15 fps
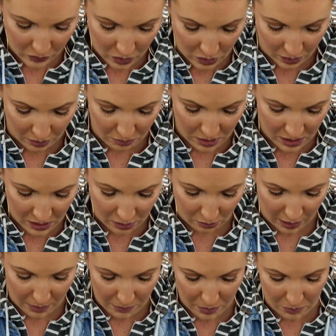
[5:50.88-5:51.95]
So I missed
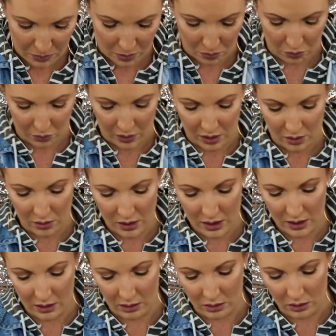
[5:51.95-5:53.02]
wrap up your burrito
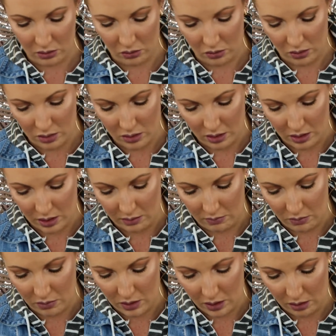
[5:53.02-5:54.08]
day in school, and I have
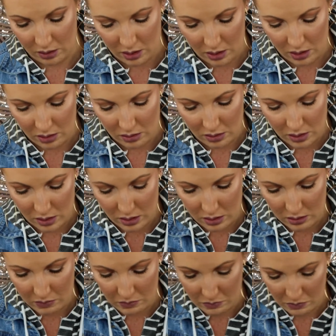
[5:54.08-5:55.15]
no idea how to do
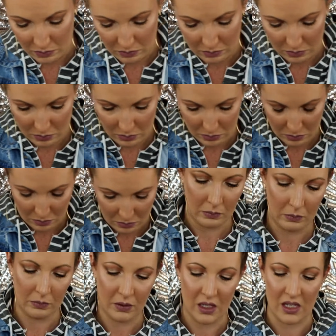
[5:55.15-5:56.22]
this.
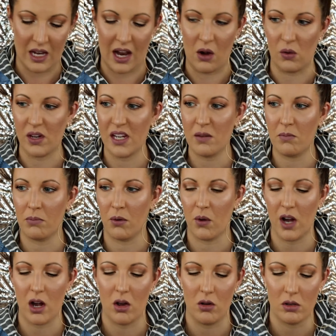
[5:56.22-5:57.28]
I don't eat
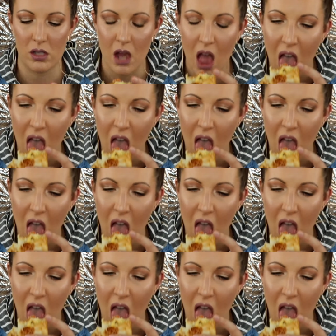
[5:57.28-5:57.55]
burritos.